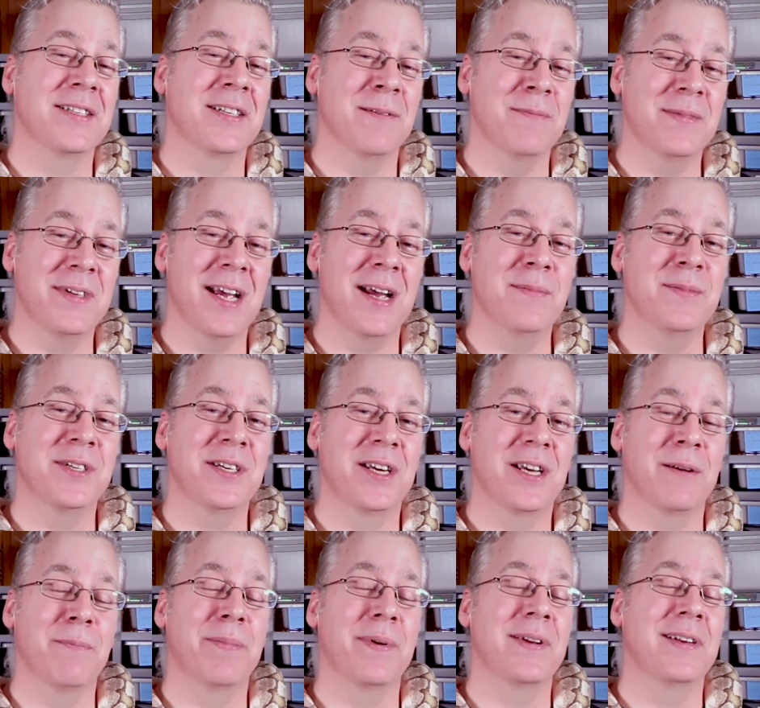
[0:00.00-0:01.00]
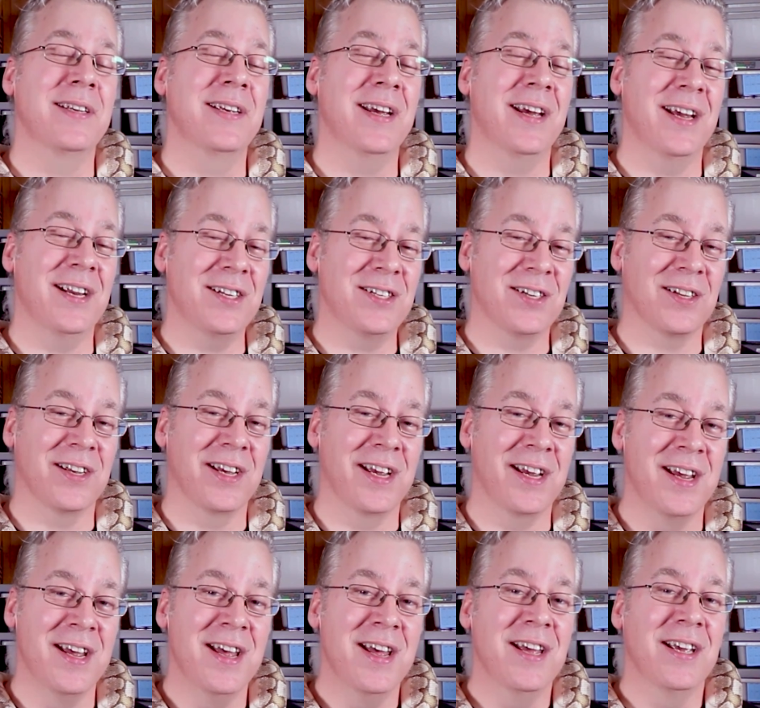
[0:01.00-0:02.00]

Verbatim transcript: Sometimes it could potentially